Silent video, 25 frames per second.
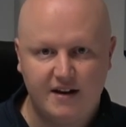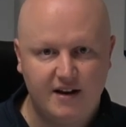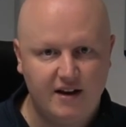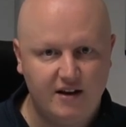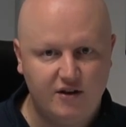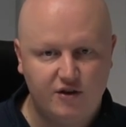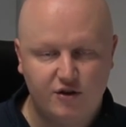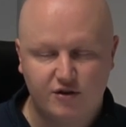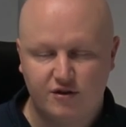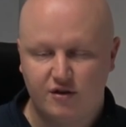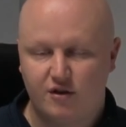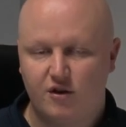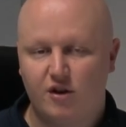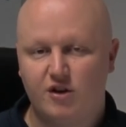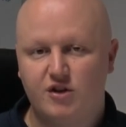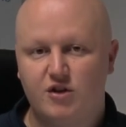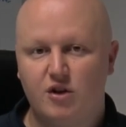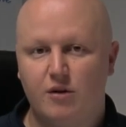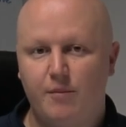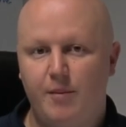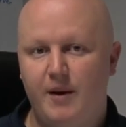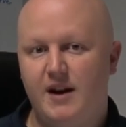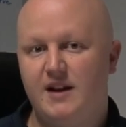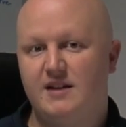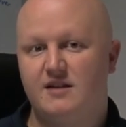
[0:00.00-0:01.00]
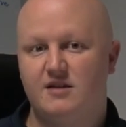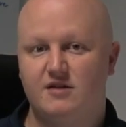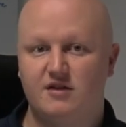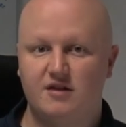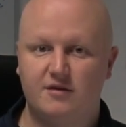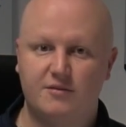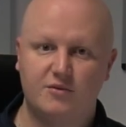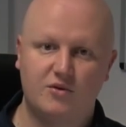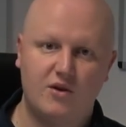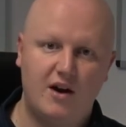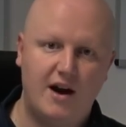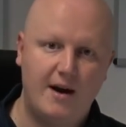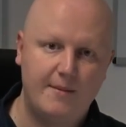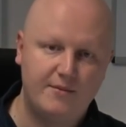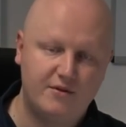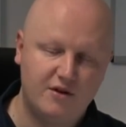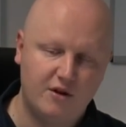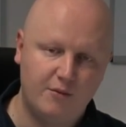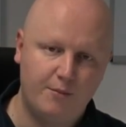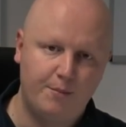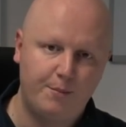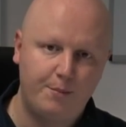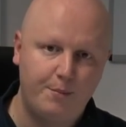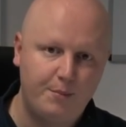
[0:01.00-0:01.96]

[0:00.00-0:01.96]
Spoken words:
It doesn't cost you a penny to subscribe. So